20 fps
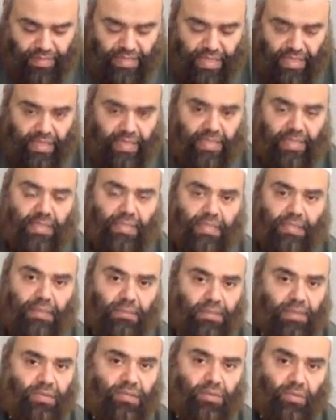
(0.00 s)
And this is the
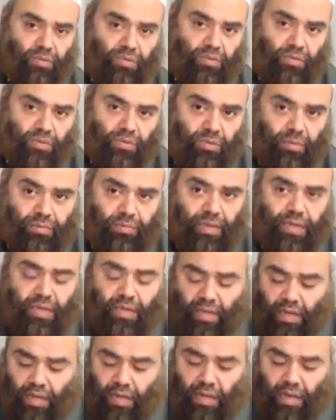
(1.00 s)
means also to
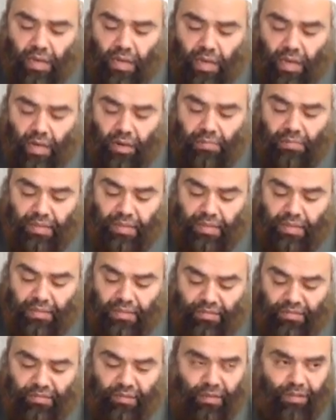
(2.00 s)
bring our means
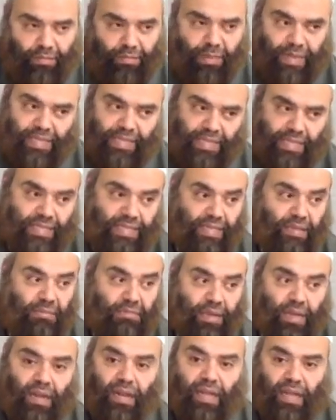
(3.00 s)
of blessings and
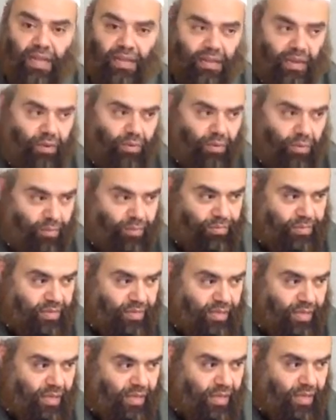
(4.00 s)
barakah in our homes.
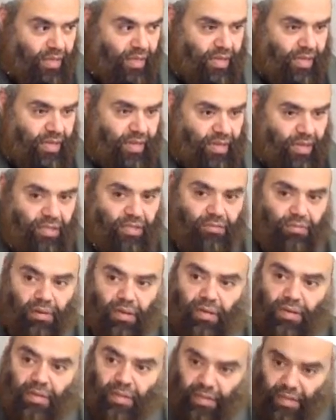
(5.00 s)
And that's
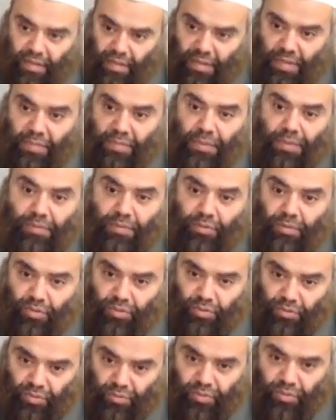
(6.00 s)
what people
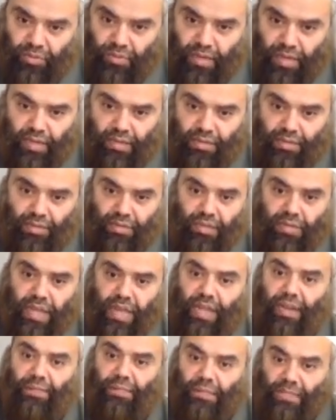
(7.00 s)
should do and should
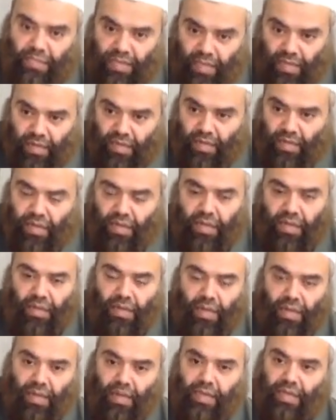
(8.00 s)
help each other,
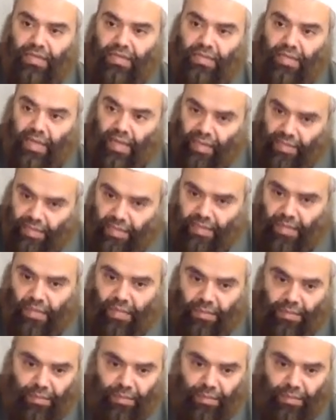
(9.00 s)
as the hadith of the